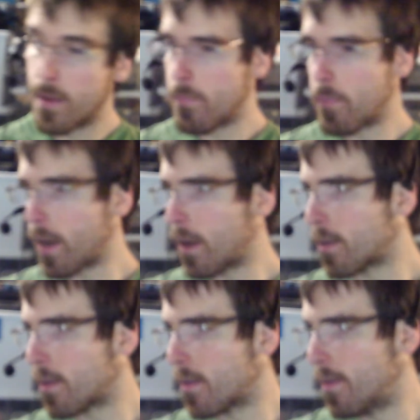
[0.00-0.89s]

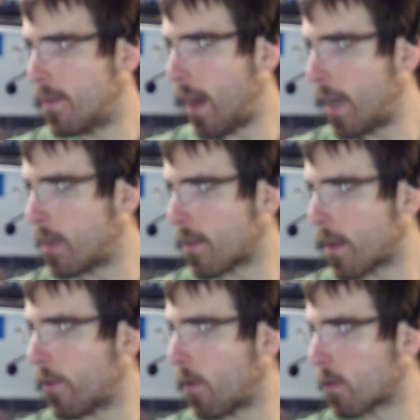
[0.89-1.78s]
because I just think it
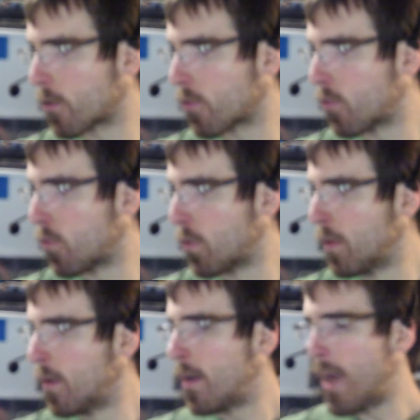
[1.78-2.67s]
looks cool.
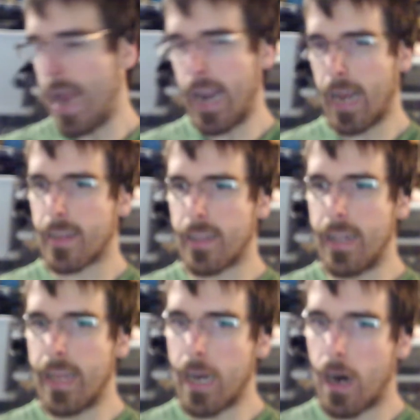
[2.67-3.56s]
And I got the
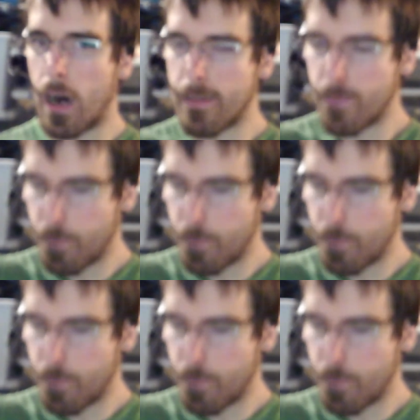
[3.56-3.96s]
neon